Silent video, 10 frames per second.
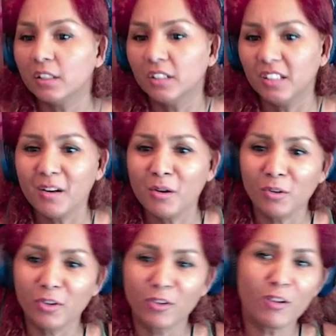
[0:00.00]
You
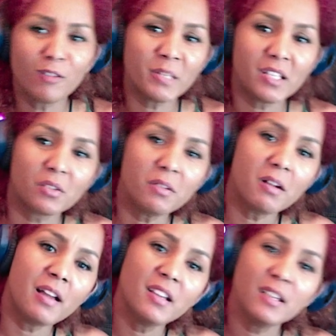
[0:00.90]
call me
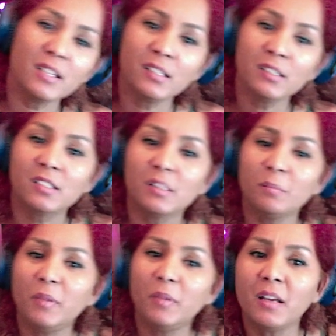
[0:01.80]
crazy,
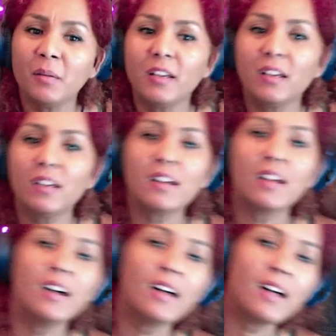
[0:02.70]
baby, I
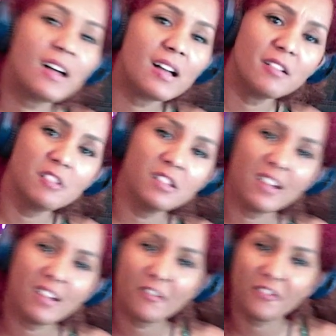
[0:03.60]
have no
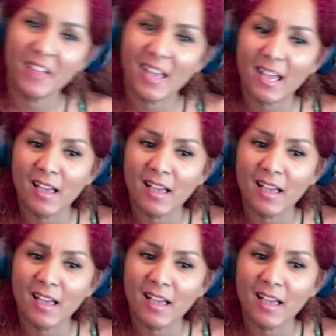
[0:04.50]
fear.